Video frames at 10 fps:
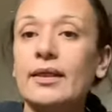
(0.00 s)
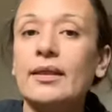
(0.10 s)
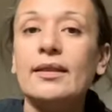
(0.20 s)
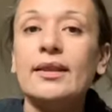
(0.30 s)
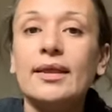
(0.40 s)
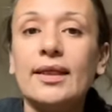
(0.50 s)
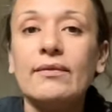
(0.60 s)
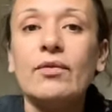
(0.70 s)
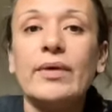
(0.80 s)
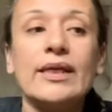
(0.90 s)
the
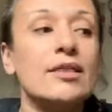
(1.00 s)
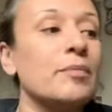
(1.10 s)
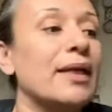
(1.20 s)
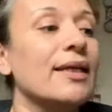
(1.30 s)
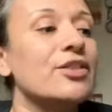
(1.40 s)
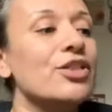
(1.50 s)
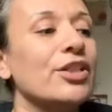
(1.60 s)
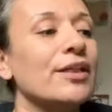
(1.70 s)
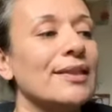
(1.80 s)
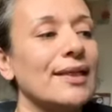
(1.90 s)
giveaways, but I just
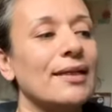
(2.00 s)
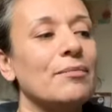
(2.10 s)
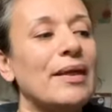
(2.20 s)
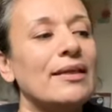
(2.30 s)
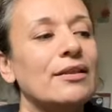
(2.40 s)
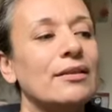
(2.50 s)
thought that I'd make,